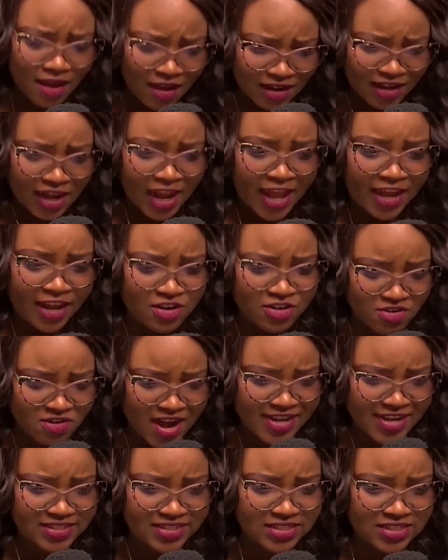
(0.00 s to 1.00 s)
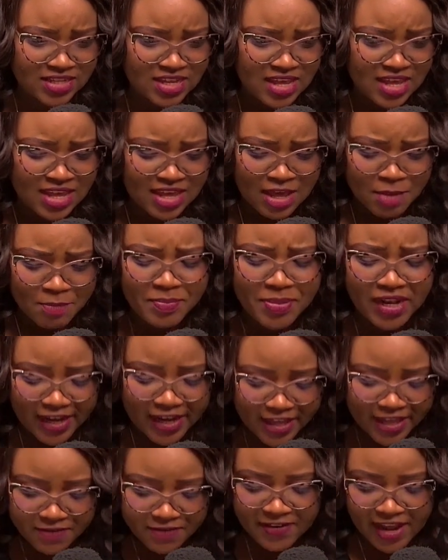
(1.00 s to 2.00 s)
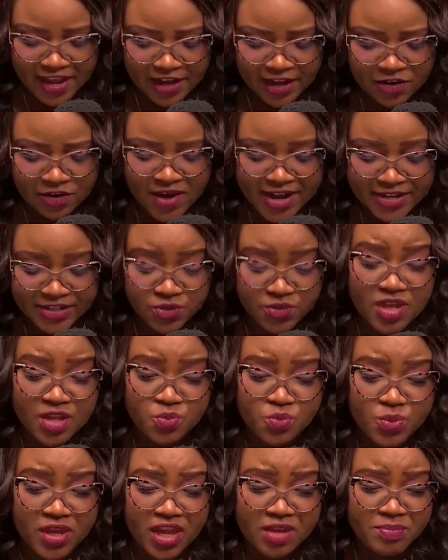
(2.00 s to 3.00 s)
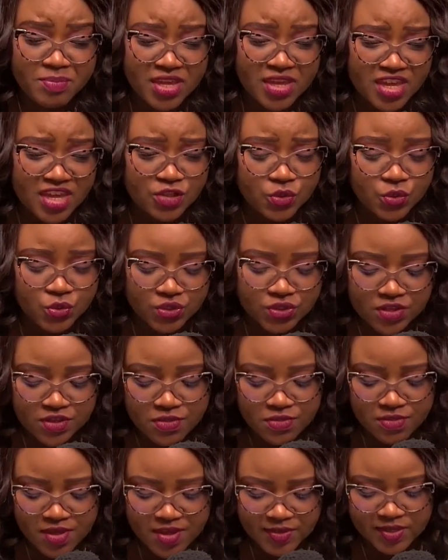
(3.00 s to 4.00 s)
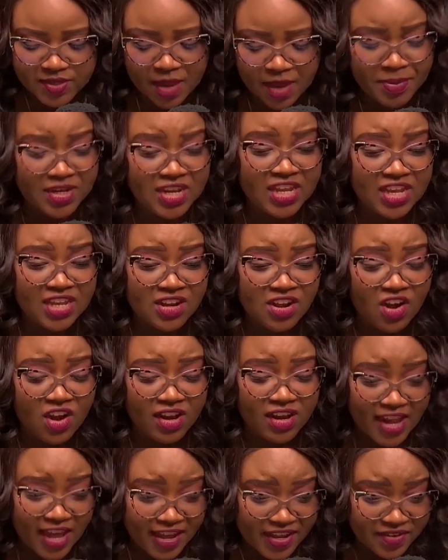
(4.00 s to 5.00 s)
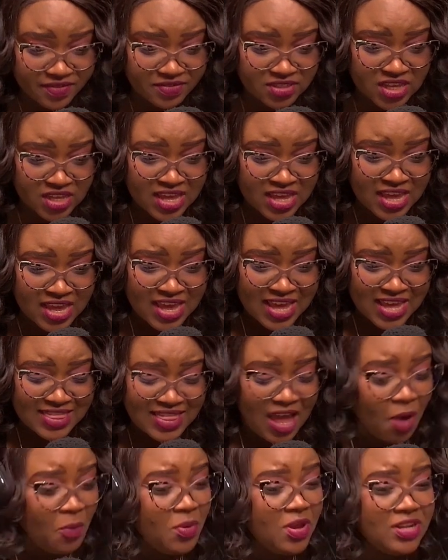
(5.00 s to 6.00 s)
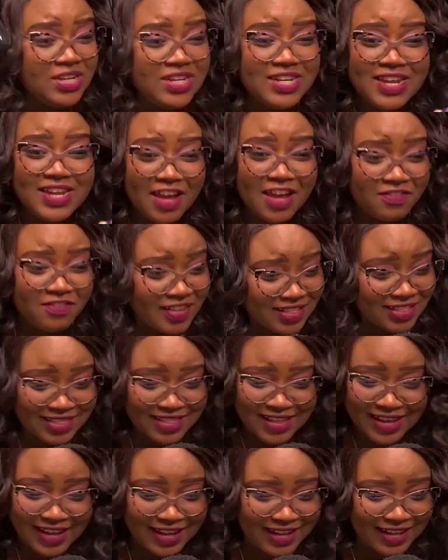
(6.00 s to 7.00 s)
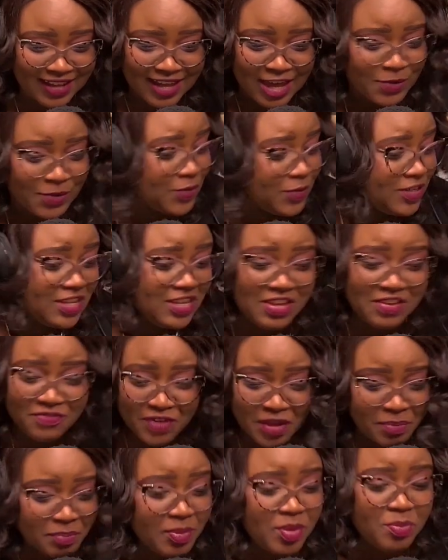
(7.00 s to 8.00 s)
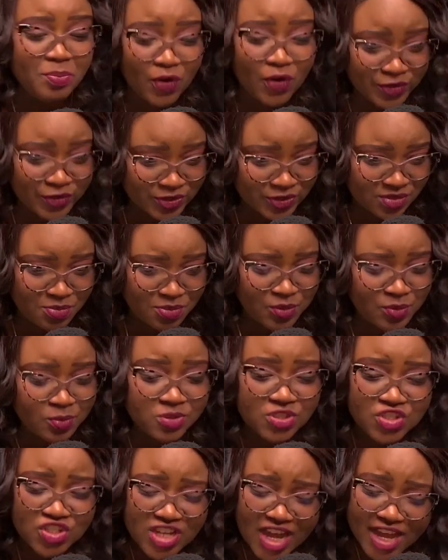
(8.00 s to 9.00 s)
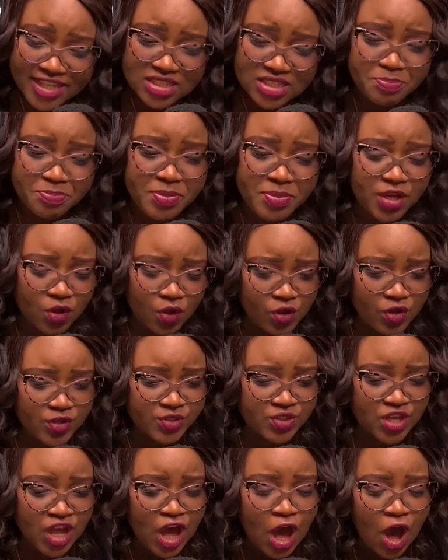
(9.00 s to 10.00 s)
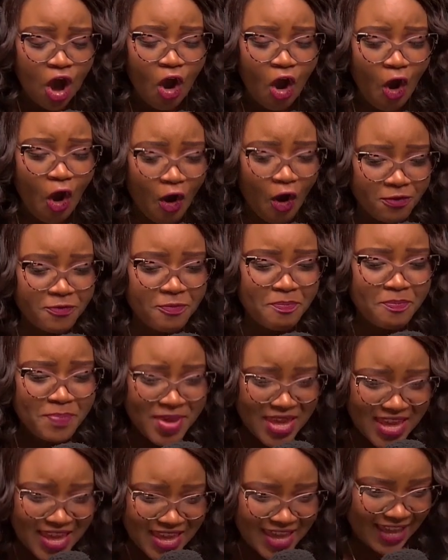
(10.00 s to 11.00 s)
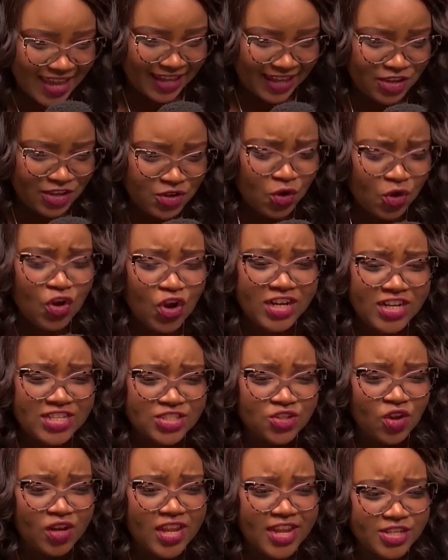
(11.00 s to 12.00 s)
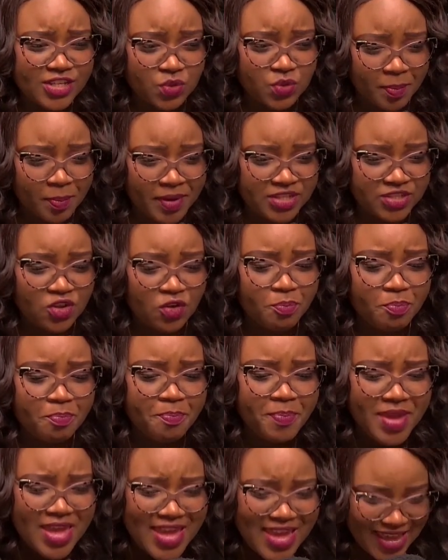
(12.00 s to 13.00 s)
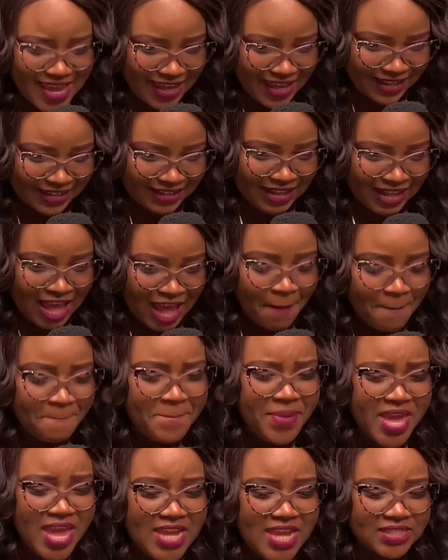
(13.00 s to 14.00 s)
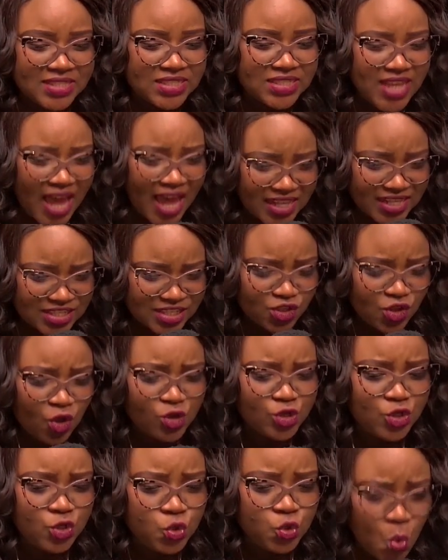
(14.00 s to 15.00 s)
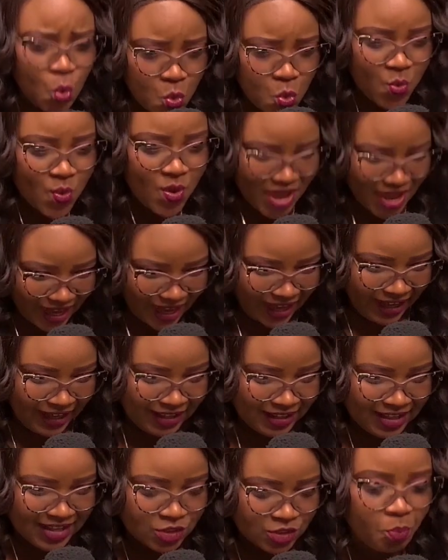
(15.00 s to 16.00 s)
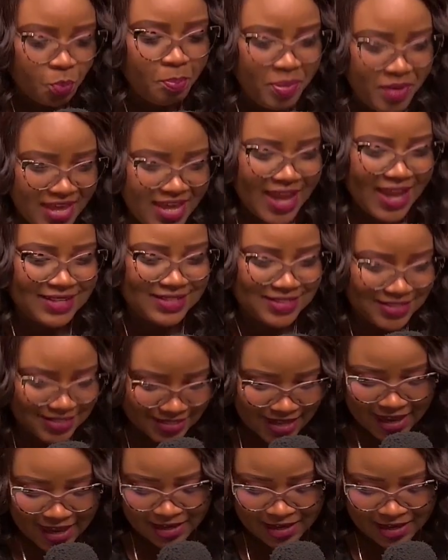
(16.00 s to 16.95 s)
like Christ, believe like Christ, so that we can begin to see things happening in our lives that we'd never think would even be possible just because of being. You know, God is calling us to a place of being, mm-hmm. being sons, not doing, to be a son.